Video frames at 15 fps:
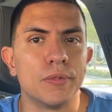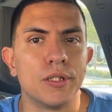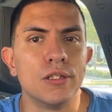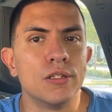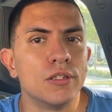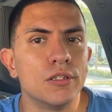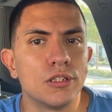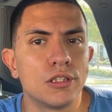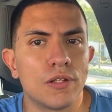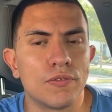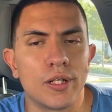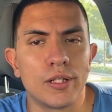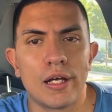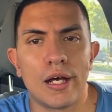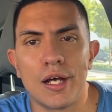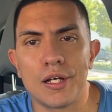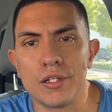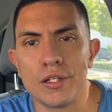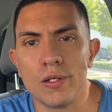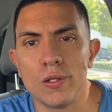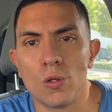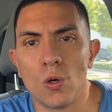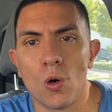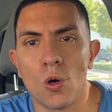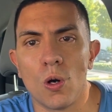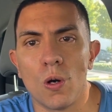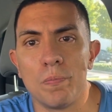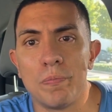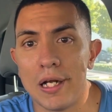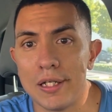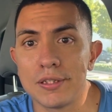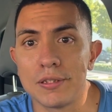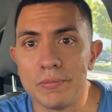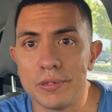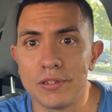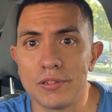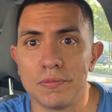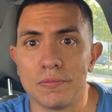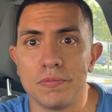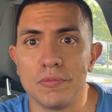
and stuff like that, it, or pessimism.